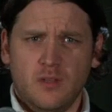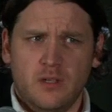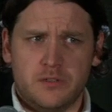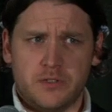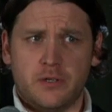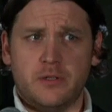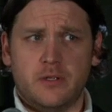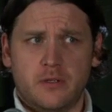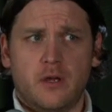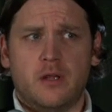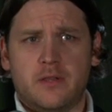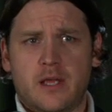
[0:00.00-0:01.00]
under
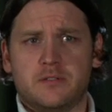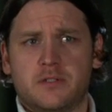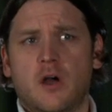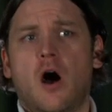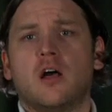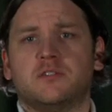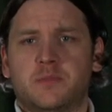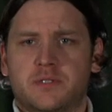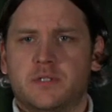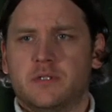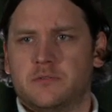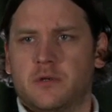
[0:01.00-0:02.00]
that's the
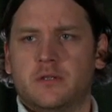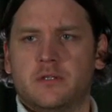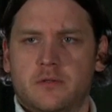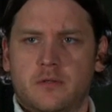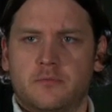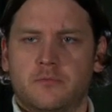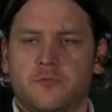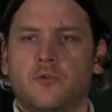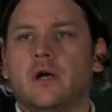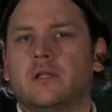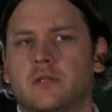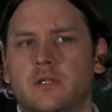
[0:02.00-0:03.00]
auspices, right? The
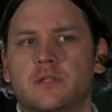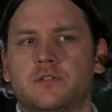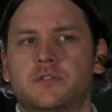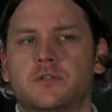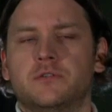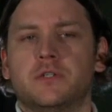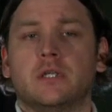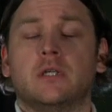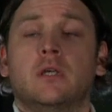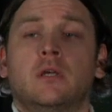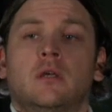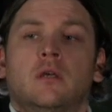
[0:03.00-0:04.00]
front that it's using.
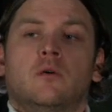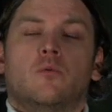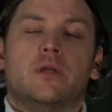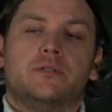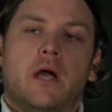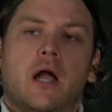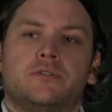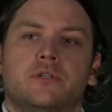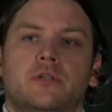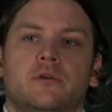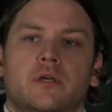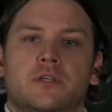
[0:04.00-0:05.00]
What he's actually
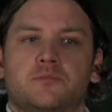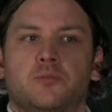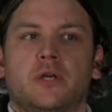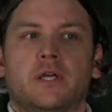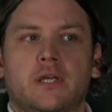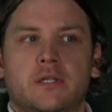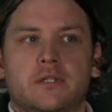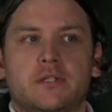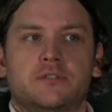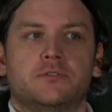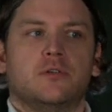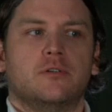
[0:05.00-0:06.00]
doing is bringing in these
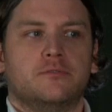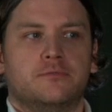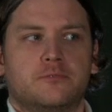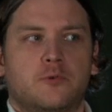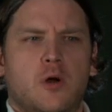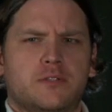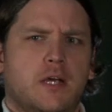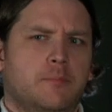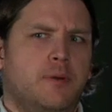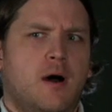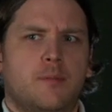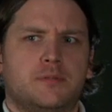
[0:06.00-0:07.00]
sort of
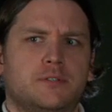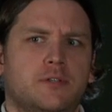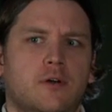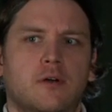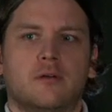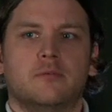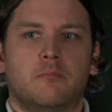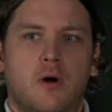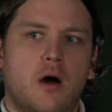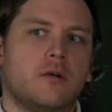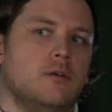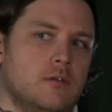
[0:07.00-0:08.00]
quasi-pop star
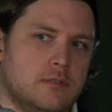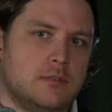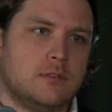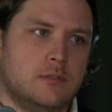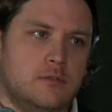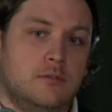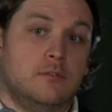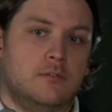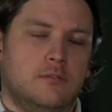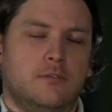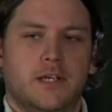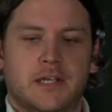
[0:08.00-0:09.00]
models
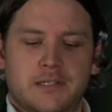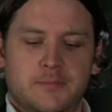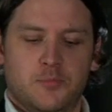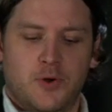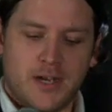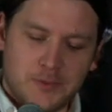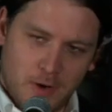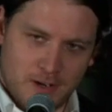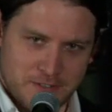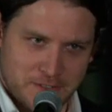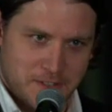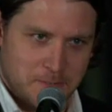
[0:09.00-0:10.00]
and brainwashing them.